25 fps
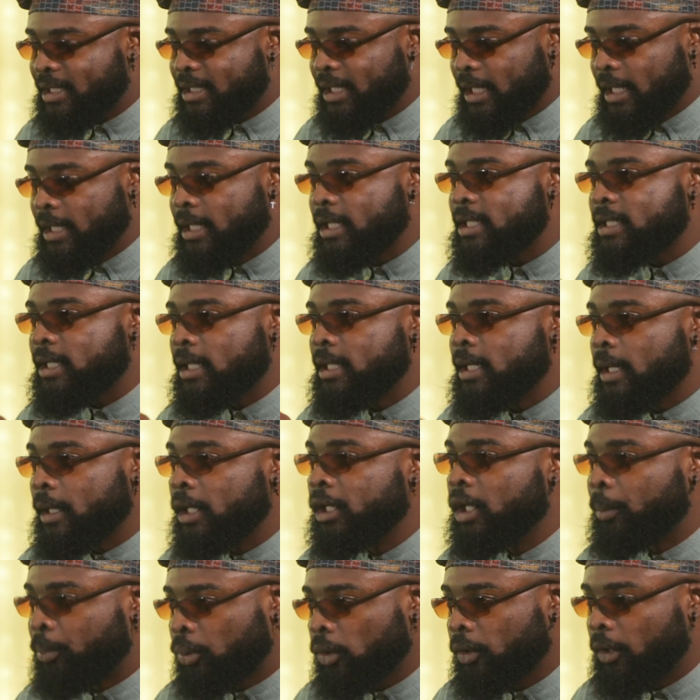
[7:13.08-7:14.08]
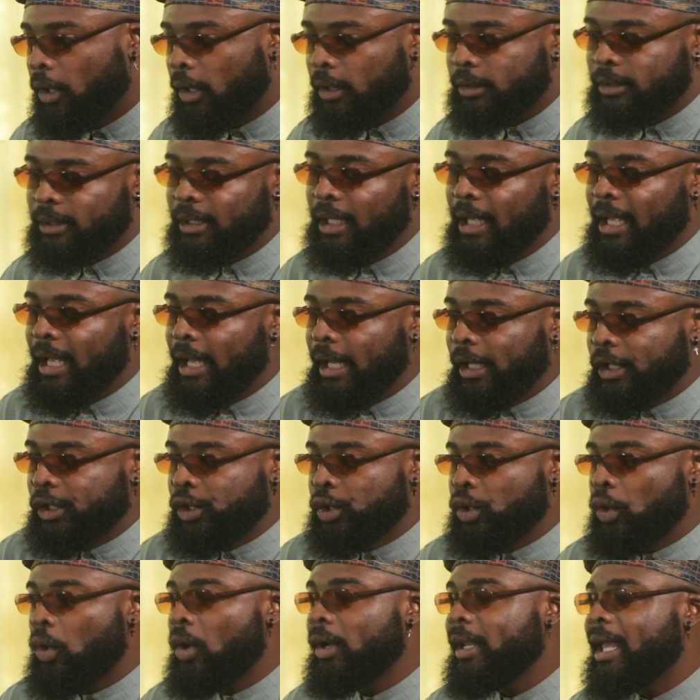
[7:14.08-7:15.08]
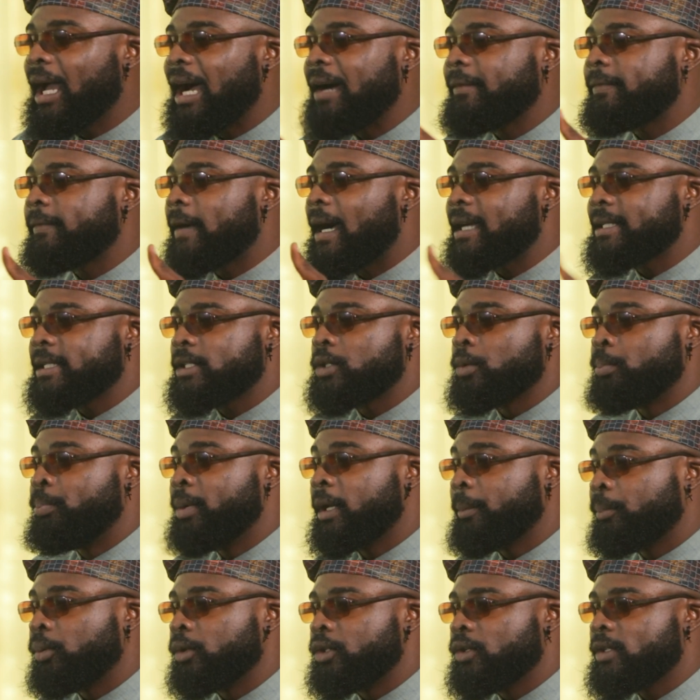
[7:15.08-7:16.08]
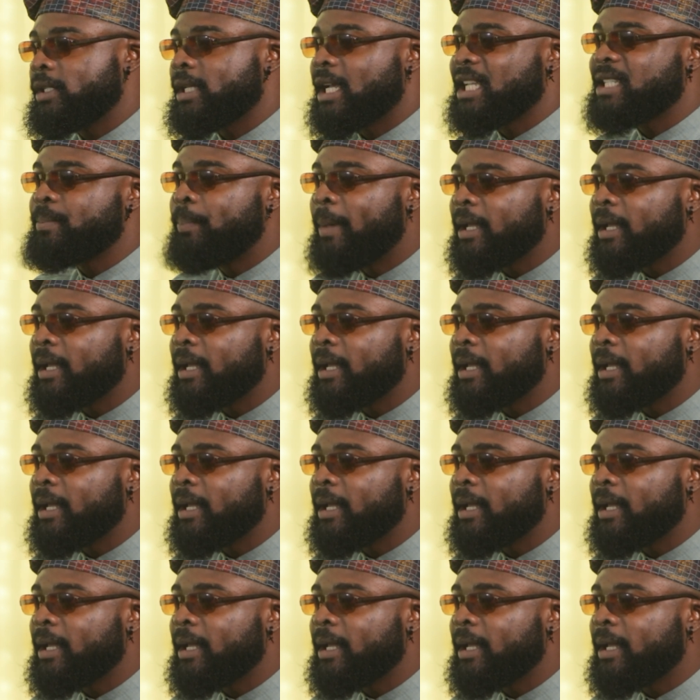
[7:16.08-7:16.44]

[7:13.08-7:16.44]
in the product. You don't only have access to big producers,